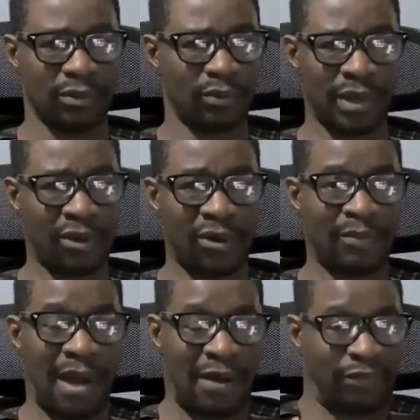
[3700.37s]
We don't
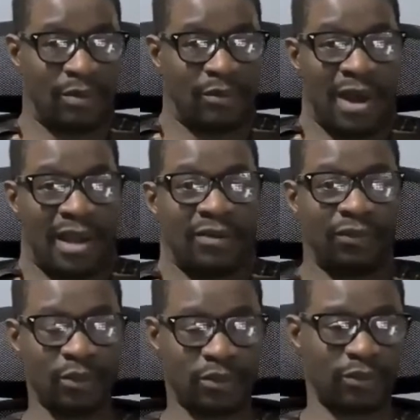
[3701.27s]
perform right in
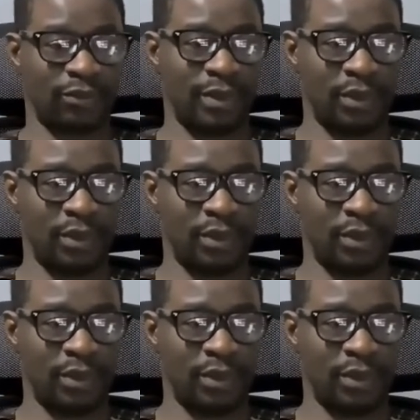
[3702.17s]
front of